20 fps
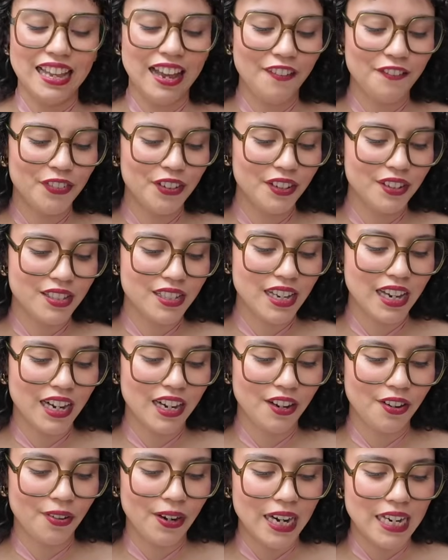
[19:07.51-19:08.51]
That feels
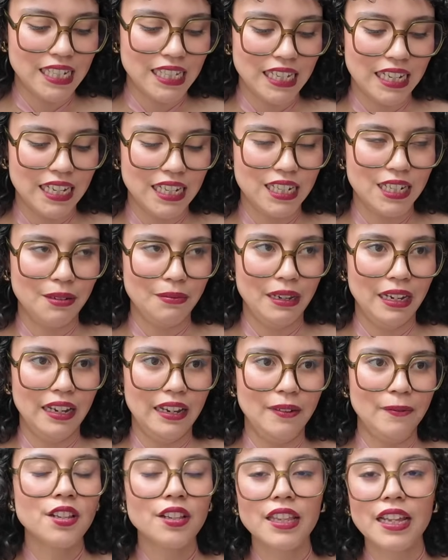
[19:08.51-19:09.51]
kind of crazy to
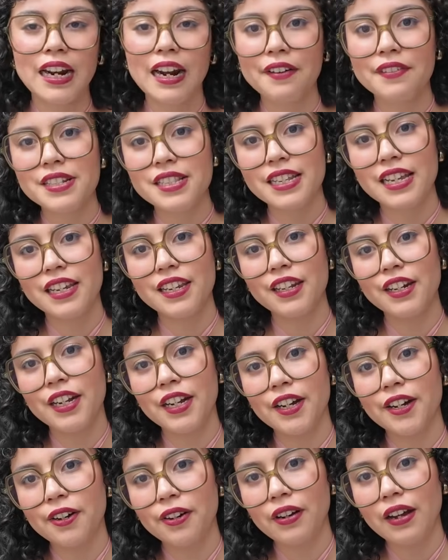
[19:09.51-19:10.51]
me. So then I was like, you
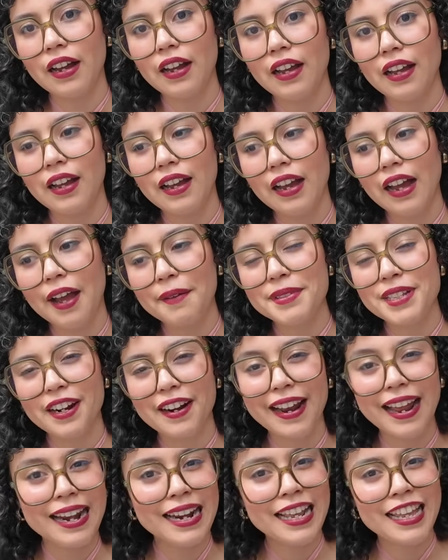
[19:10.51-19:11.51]
know, I'm
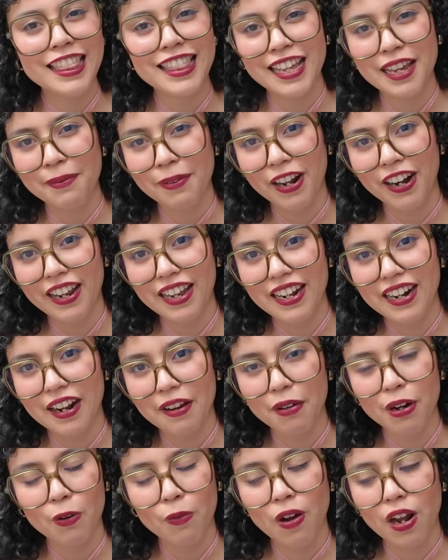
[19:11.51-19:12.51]
sorry, I need to think about it.
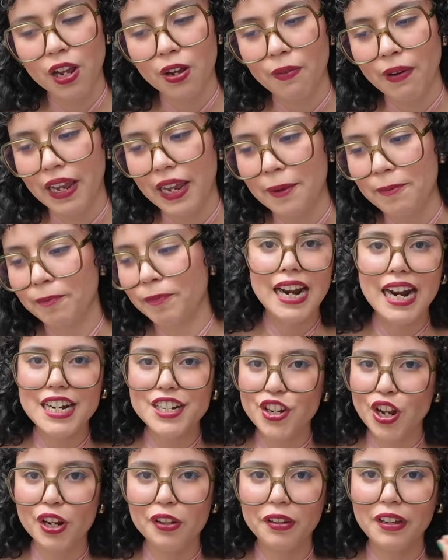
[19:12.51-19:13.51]
I'm gonna walk away. And
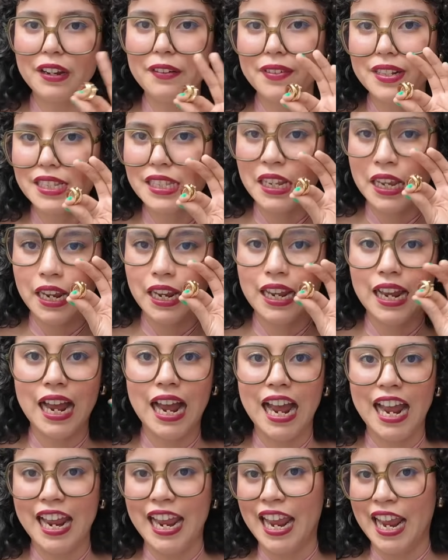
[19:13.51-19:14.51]
I genuinely was like,
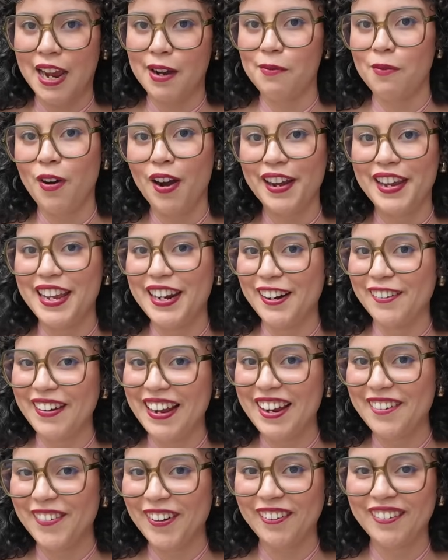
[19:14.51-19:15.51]
I am walking
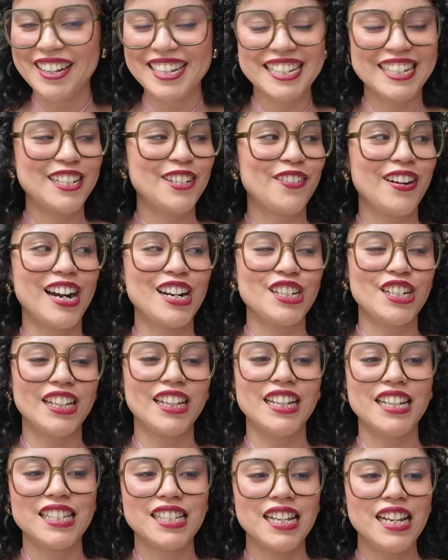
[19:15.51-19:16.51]
away from this
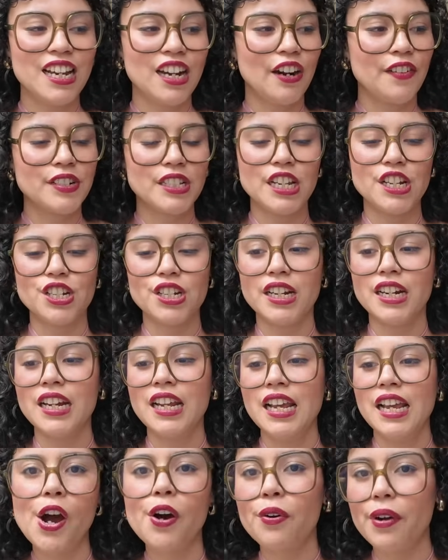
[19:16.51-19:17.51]
interaction, this
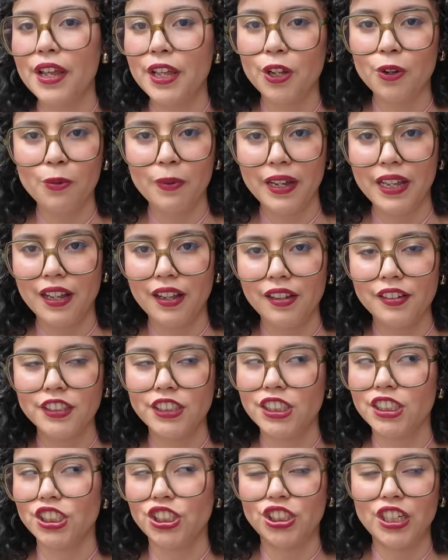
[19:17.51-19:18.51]
conversation. No ill will,
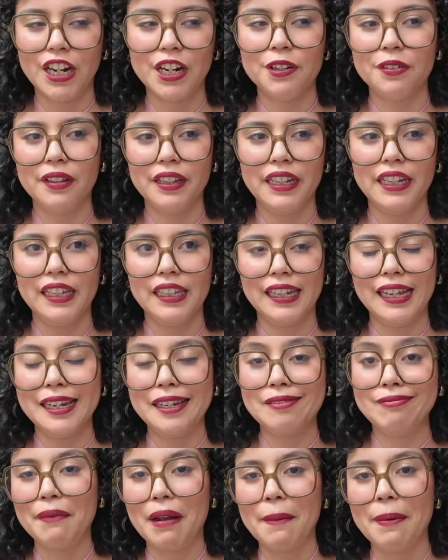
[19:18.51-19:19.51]
just genuinely
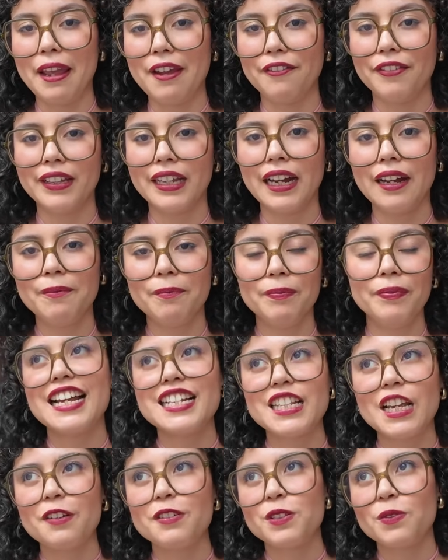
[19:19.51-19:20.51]
like, I'm not paying for that. And
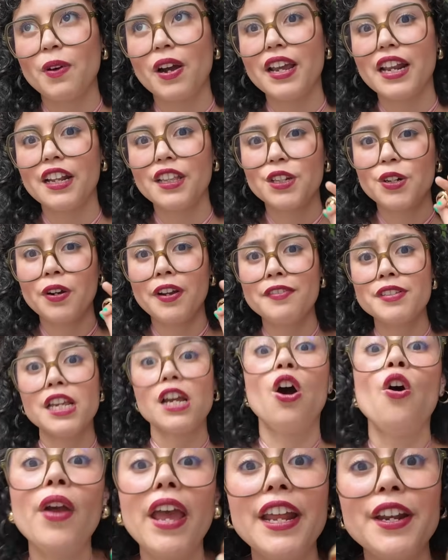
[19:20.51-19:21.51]
as I was walking out the door, he was
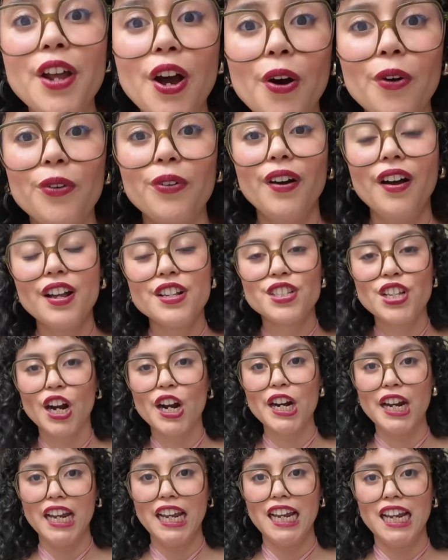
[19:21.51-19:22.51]
like, okay, no,
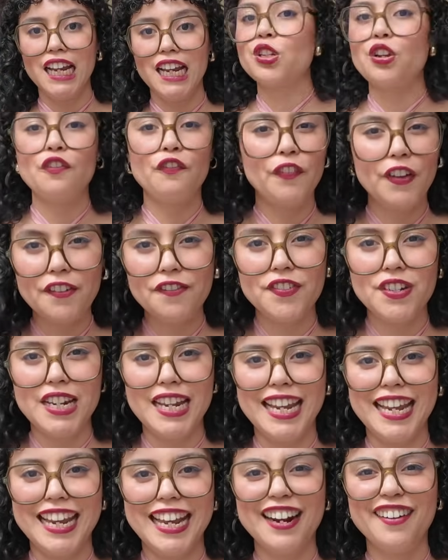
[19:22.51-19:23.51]
sorry, we'll do
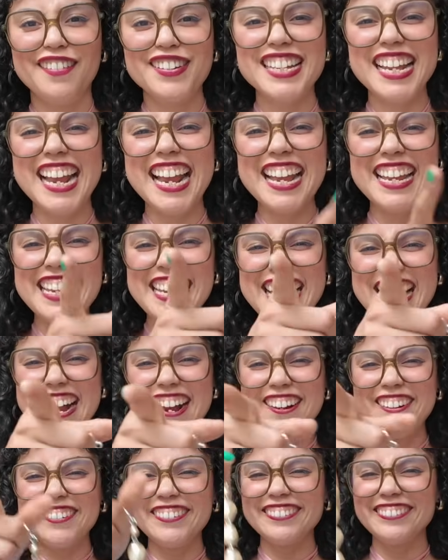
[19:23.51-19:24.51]
50. And I was like, you
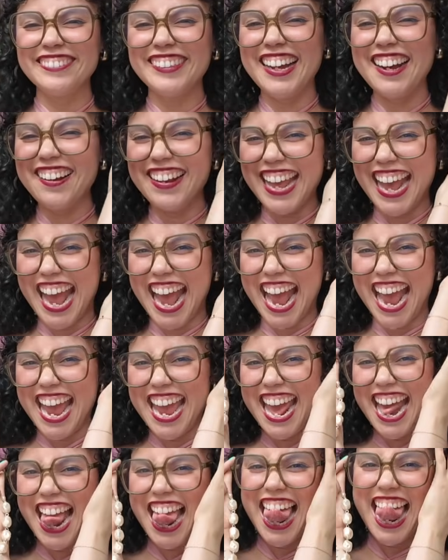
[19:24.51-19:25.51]
know,
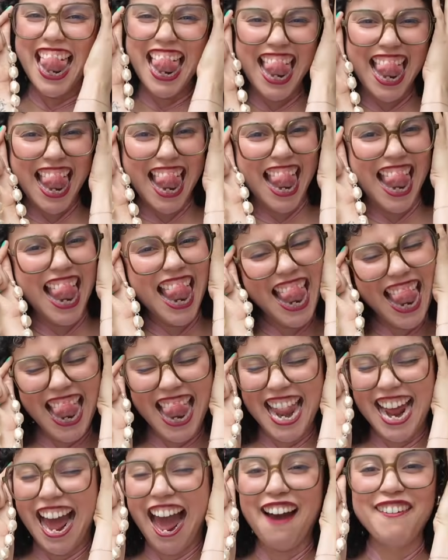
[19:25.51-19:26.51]
okay.
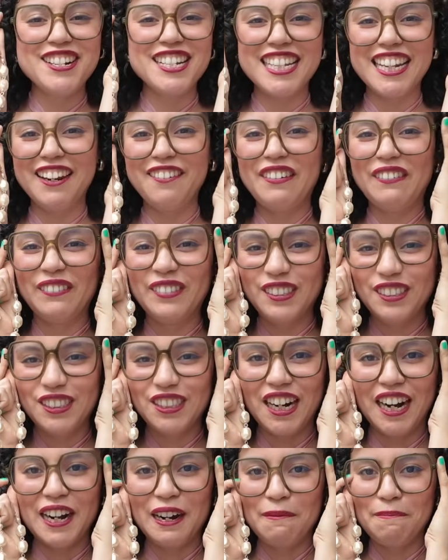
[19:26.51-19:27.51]
I wasn't even
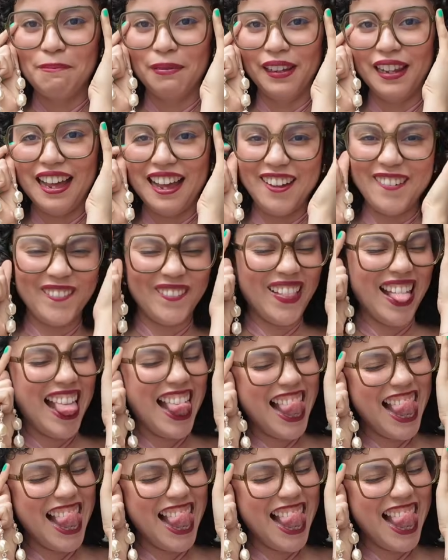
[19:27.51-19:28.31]
trying to bluff.